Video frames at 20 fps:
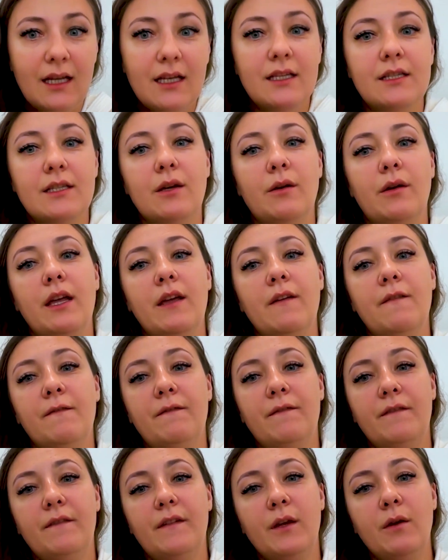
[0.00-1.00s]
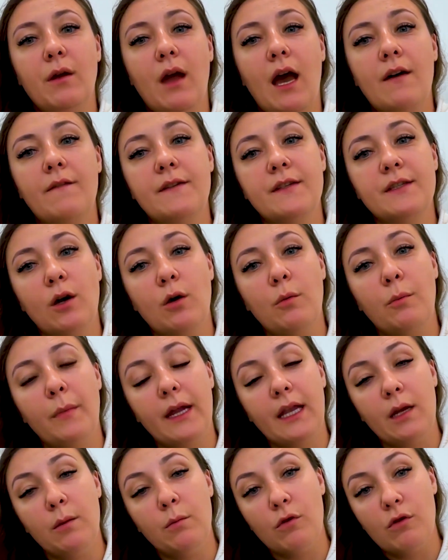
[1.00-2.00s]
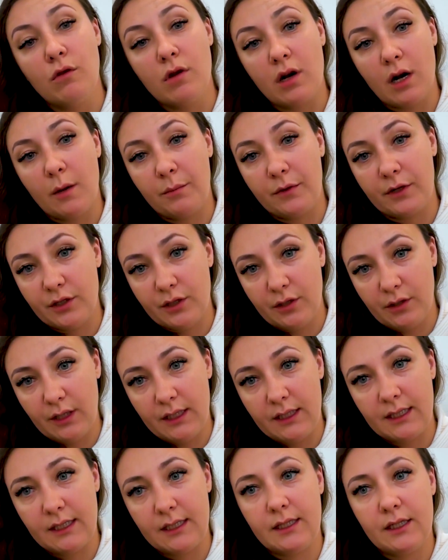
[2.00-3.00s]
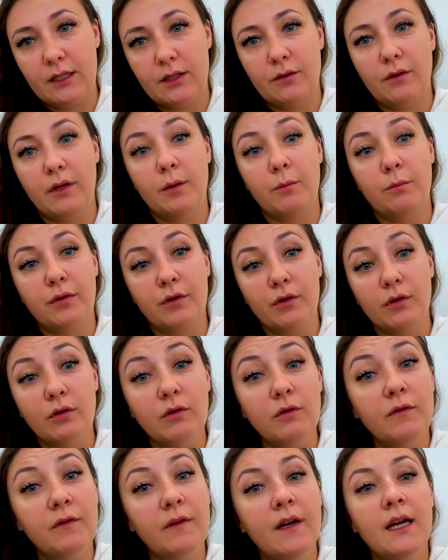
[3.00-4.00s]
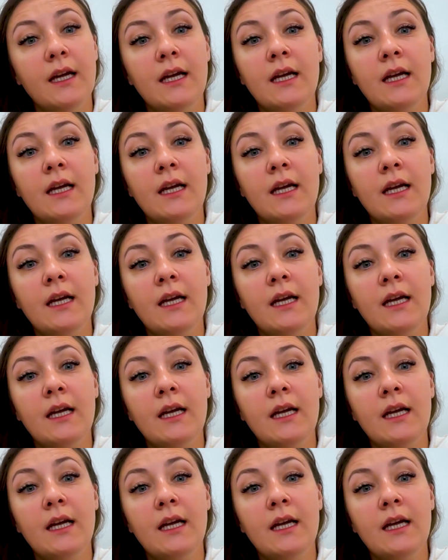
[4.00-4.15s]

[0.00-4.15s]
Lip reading: So if you have so many more opportunities to improve,